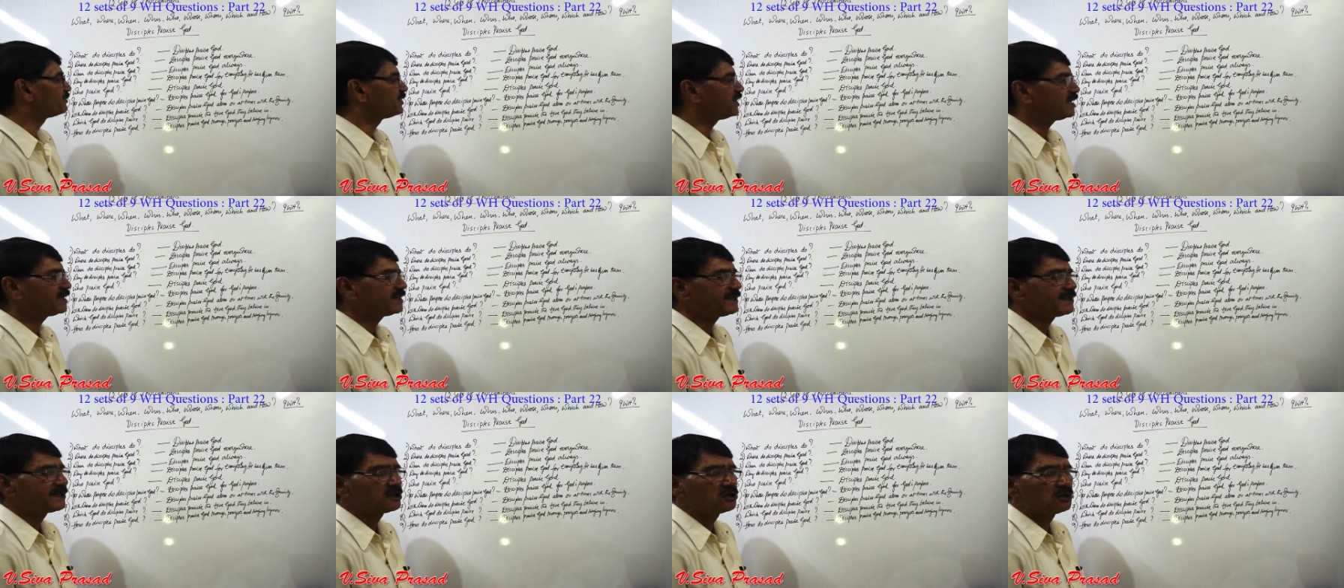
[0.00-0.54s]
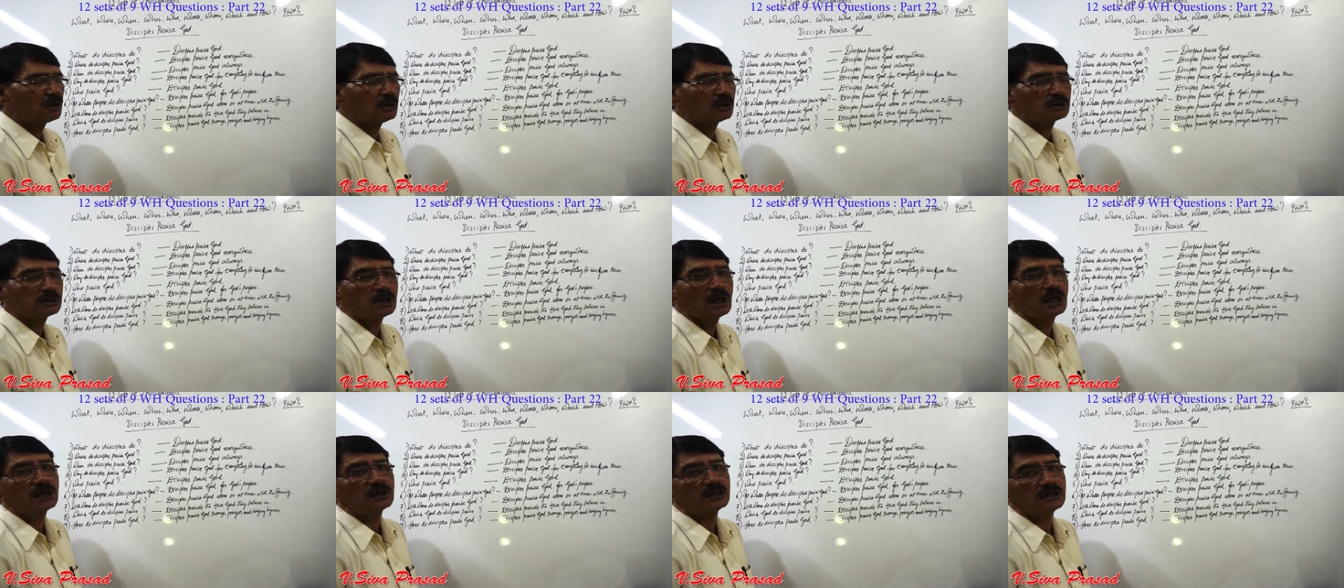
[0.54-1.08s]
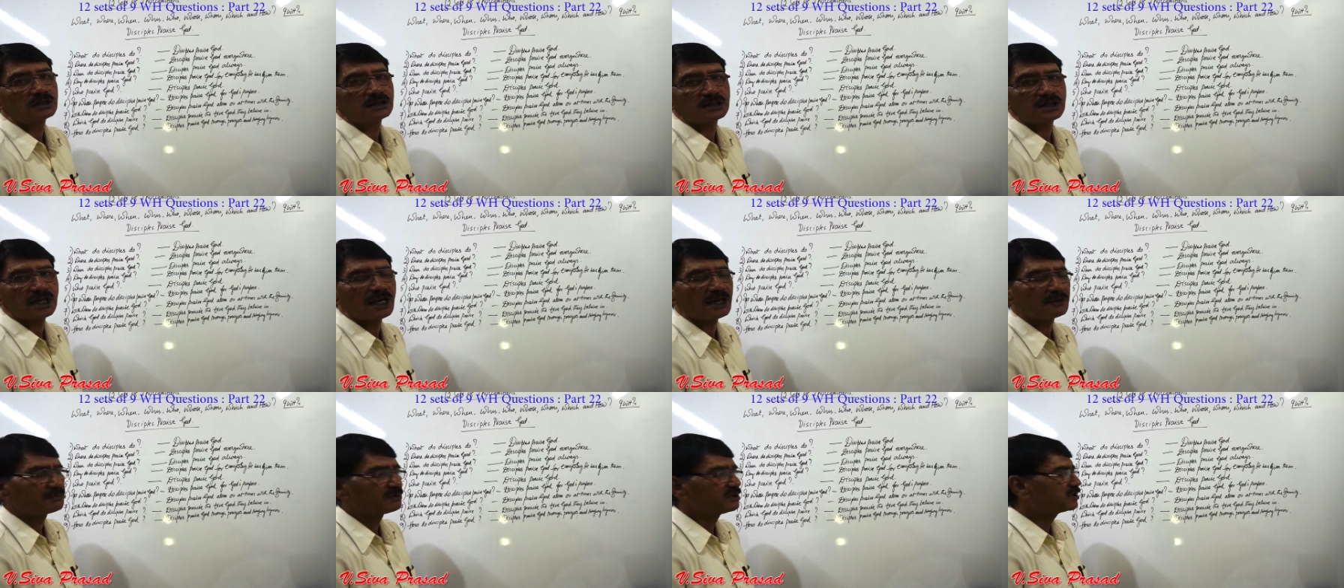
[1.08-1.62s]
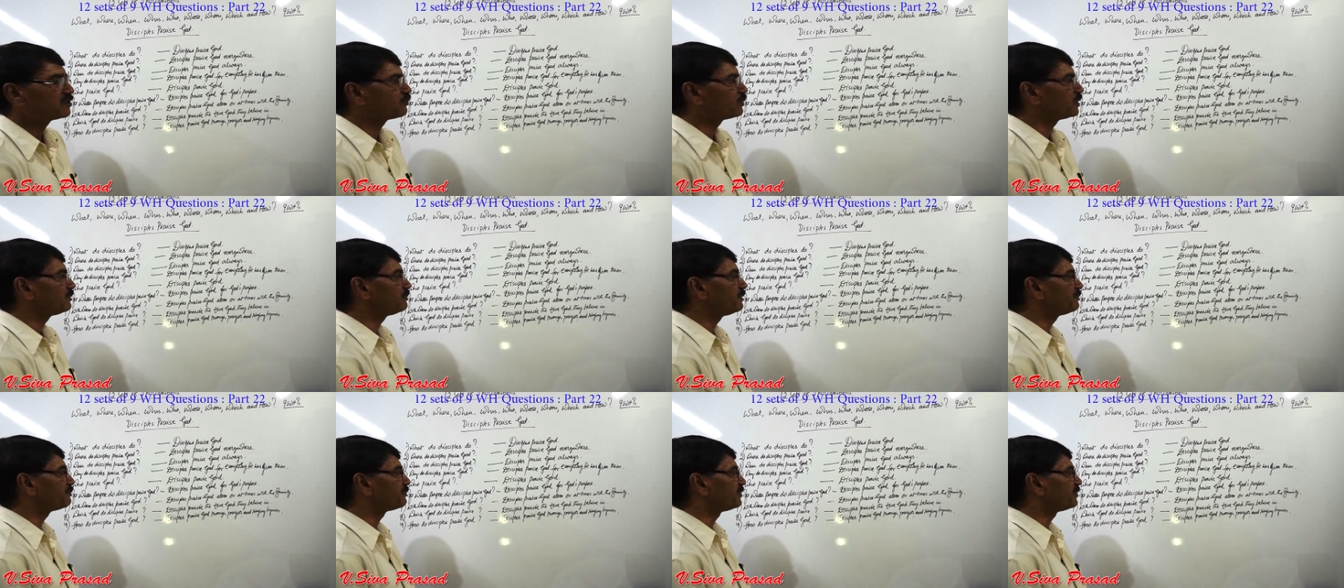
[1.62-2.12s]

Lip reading: praising God? Disciples will be